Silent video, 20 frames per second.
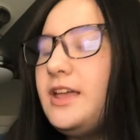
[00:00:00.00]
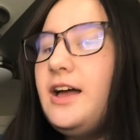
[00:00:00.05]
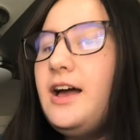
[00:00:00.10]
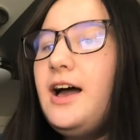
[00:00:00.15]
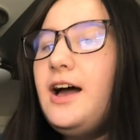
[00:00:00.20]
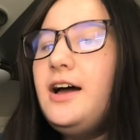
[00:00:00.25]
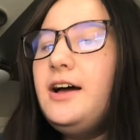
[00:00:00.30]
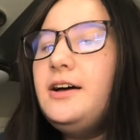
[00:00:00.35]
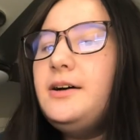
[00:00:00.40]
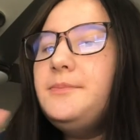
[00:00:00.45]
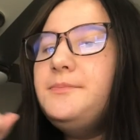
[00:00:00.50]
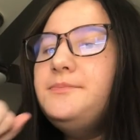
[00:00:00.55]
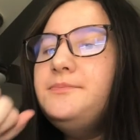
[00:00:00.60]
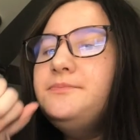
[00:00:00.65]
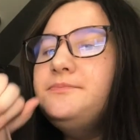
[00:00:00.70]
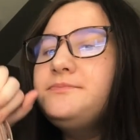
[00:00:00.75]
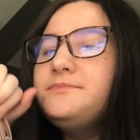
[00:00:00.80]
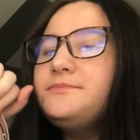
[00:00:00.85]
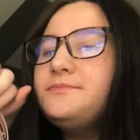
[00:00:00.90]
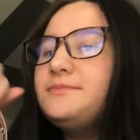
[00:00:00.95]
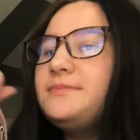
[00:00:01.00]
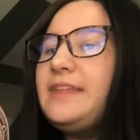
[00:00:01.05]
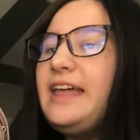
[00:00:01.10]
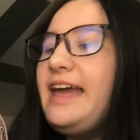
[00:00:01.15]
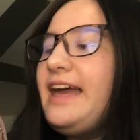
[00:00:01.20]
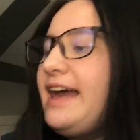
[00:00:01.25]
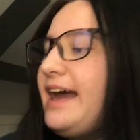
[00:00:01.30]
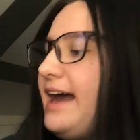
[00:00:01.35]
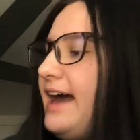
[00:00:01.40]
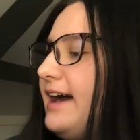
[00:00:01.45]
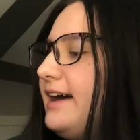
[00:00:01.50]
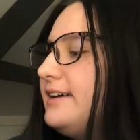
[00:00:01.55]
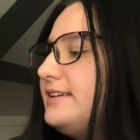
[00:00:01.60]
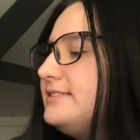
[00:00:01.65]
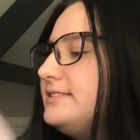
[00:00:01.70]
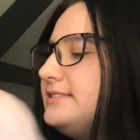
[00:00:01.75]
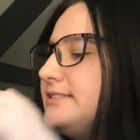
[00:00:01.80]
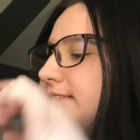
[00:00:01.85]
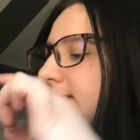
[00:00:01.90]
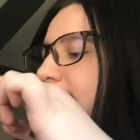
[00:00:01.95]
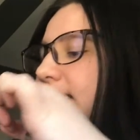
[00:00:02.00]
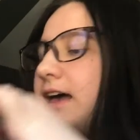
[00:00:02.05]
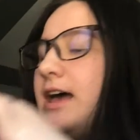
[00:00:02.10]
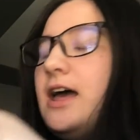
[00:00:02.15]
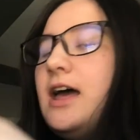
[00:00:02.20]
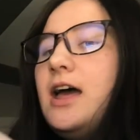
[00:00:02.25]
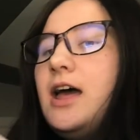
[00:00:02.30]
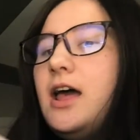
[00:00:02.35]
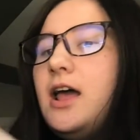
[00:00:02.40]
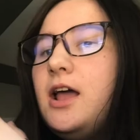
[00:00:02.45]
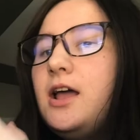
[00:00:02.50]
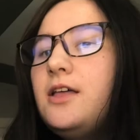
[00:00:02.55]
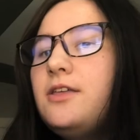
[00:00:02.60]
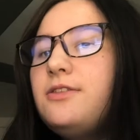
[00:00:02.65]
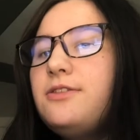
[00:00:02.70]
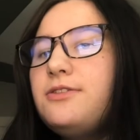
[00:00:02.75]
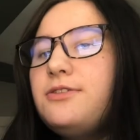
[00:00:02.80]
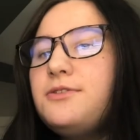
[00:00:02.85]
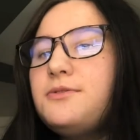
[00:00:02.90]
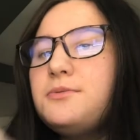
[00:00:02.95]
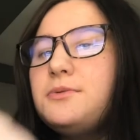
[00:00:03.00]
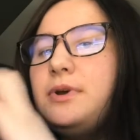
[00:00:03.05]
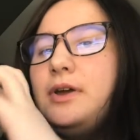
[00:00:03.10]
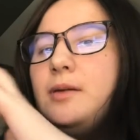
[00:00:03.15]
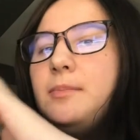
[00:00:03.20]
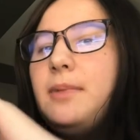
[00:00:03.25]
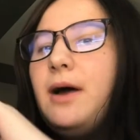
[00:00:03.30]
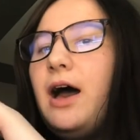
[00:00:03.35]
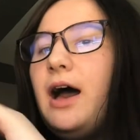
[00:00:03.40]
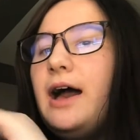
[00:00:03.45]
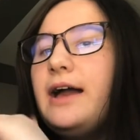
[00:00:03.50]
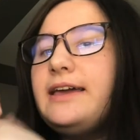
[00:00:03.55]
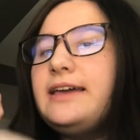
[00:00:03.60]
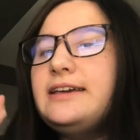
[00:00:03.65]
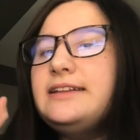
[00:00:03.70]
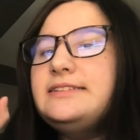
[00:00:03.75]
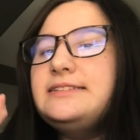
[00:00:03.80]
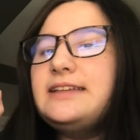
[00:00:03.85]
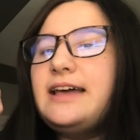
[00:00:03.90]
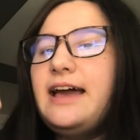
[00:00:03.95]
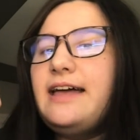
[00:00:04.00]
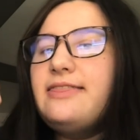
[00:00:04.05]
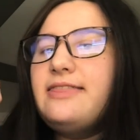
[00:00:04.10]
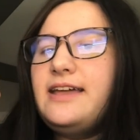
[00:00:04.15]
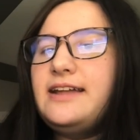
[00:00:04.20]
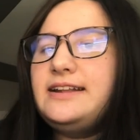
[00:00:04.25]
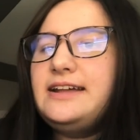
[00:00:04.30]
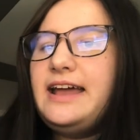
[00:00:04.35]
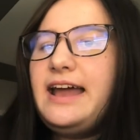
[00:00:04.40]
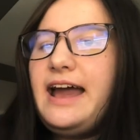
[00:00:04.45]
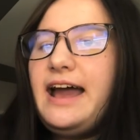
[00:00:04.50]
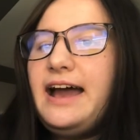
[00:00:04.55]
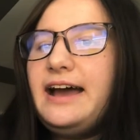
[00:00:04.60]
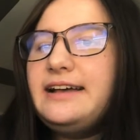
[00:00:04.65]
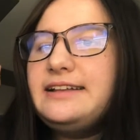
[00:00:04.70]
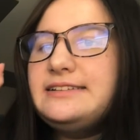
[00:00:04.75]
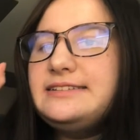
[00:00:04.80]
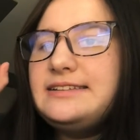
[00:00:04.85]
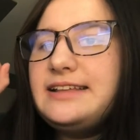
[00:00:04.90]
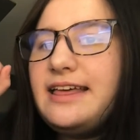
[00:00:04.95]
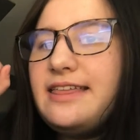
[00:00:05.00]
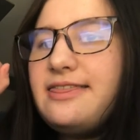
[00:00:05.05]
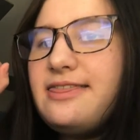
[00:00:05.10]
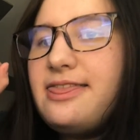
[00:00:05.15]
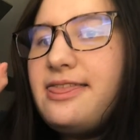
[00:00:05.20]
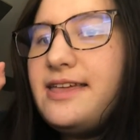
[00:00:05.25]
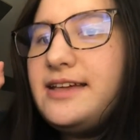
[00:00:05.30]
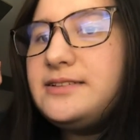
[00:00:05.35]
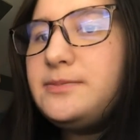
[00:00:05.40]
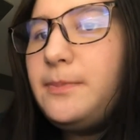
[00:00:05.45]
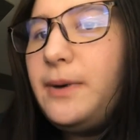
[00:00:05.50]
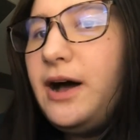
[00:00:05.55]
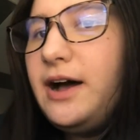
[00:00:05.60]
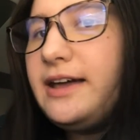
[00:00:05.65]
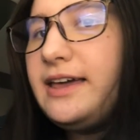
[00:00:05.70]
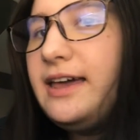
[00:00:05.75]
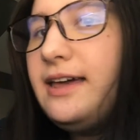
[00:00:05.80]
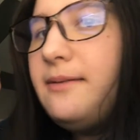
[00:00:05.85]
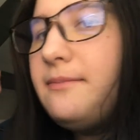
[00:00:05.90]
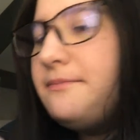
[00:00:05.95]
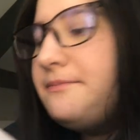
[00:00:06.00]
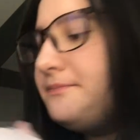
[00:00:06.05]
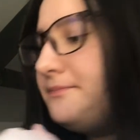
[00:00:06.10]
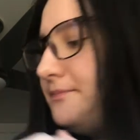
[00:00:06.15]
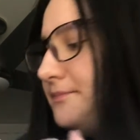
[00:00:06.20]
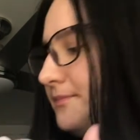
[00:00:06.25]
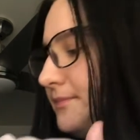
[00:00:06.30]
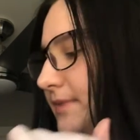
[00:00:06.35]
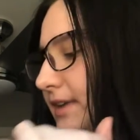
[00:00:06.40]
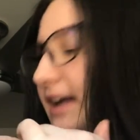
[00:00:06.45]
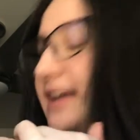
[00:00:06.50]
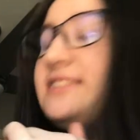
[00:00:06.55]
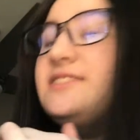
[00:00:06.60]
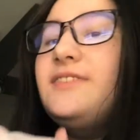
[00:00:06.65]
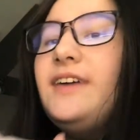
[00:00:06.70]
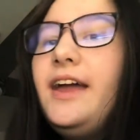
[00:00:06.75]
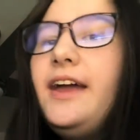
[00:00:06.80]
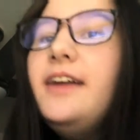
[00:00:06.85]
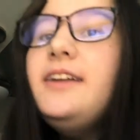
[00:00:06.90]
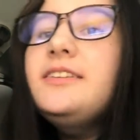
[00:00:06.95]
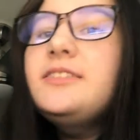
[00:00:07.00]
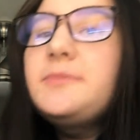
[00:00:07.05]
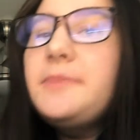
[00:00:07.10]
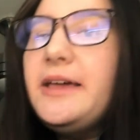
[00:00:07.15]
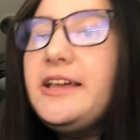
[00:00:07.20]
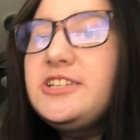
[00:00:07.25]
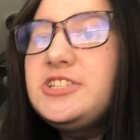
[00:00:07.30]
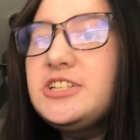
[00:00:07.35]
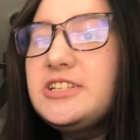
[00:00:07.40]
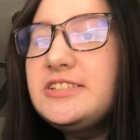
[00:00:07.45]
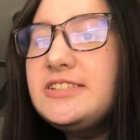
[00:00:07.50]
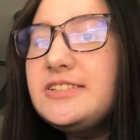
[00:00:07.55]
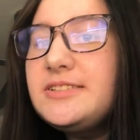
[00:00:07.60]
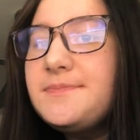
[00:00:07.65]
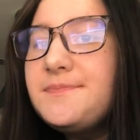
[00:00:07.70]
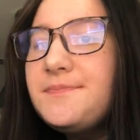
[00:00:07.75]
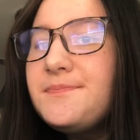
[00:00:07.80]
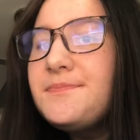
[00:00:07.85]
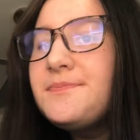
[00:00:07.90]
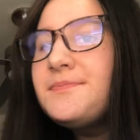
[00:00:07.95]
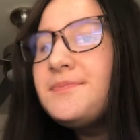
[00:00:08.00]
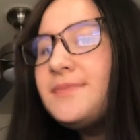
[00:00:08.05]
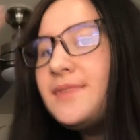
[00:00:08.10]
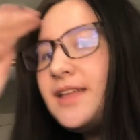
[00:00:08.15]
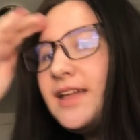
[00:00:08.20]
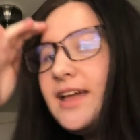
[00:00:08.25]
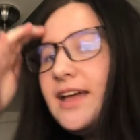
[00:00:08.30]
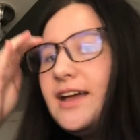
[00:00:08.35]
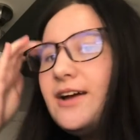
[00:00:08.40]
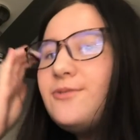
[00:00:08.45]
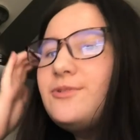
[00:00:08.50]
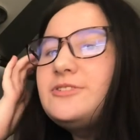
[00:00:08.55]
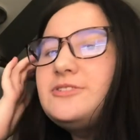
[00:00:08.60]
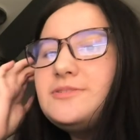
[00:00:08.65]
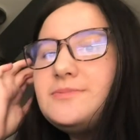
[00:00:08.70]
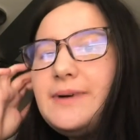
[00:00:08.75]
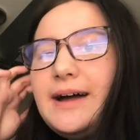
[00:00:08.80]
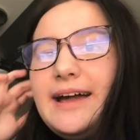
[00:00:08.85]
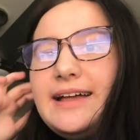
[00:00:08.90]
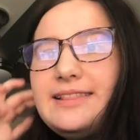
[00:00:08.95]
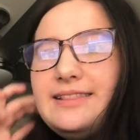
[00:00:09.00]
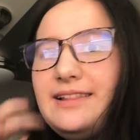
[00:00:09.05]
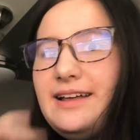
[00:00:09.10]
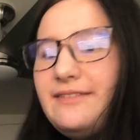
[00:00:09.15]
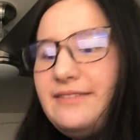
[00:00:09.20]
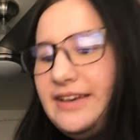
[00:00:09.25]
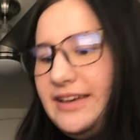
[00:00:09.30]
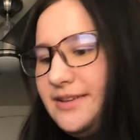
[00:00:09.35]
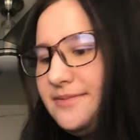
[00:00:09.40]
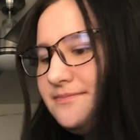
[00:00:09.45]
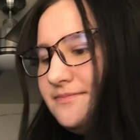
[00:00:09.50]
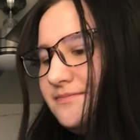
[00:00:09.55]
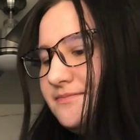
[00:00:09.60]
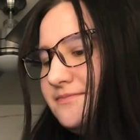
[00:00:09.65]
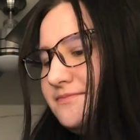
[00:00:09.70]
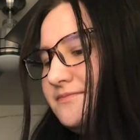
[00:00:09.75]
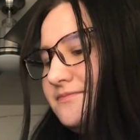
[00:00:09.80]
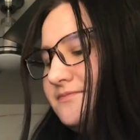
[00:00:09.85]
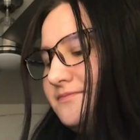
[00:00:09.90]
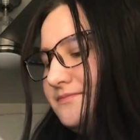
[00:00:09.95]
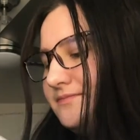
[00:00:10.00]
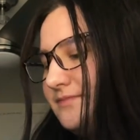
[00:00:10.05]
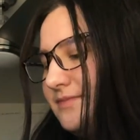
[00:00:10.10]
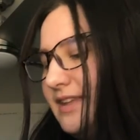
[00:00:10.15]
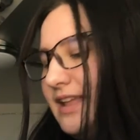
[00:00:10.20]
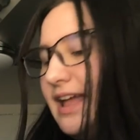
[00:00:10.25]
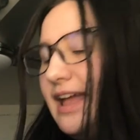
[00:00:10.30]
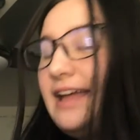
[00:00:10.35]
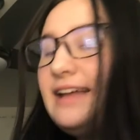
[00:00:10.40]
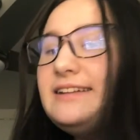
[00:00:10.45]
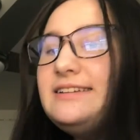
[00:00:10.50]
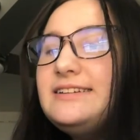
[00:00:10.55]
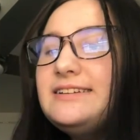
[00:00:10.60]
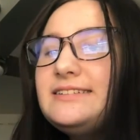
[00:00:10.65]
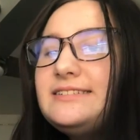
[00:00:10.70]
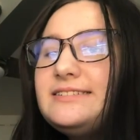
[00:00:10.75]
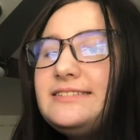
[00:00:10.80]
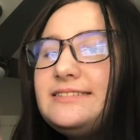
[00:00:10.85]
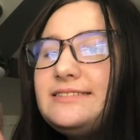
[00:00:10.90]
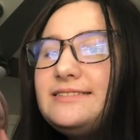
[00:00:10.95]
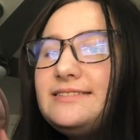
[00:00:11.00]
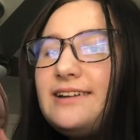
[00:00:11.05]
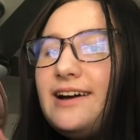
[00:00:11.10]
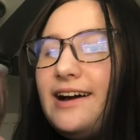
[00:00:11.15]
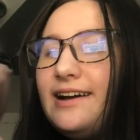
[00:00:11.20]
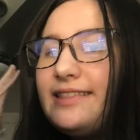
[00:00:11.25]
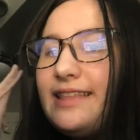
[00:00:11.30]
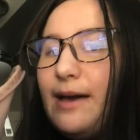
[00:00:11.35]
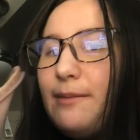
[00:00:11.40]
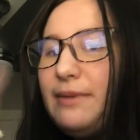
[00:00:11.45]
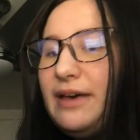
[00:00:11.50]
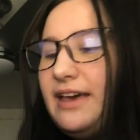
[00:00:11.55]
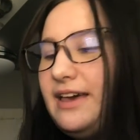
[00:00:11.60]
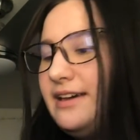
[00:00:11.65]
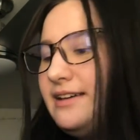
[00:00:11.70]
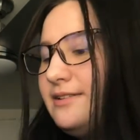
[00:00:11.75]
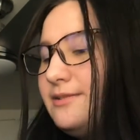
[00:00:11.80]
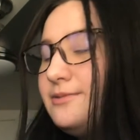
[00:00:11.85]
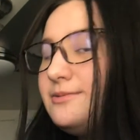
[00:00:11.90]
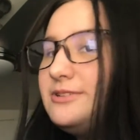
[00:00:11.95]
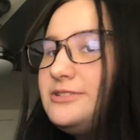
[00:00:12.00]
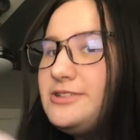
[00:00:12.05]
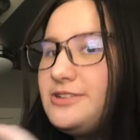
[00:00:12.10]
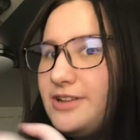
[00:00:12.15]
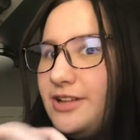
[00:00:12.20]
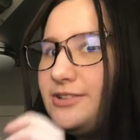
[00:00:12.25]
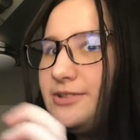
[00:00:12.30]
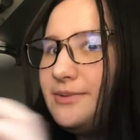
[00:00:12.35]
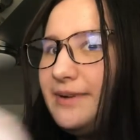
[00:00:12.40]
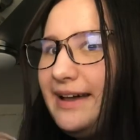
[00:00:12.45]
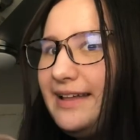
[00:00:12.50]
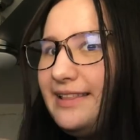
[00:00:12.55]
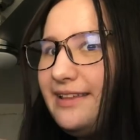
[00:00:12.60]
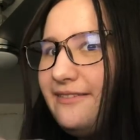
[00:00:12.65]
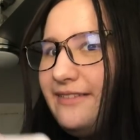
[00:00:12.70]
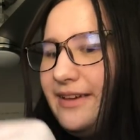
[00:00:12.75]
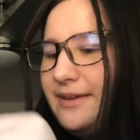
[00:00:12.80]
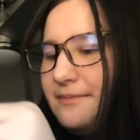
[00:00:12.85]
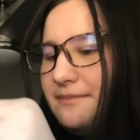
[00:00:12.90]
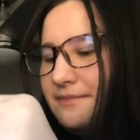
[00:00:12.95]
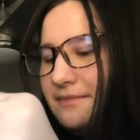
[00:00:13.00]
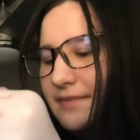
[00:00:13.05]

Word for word: um, it has three pockets and then it has this pocket. It's very spacious, which is why I love it and it's not that big, which is also why I love it.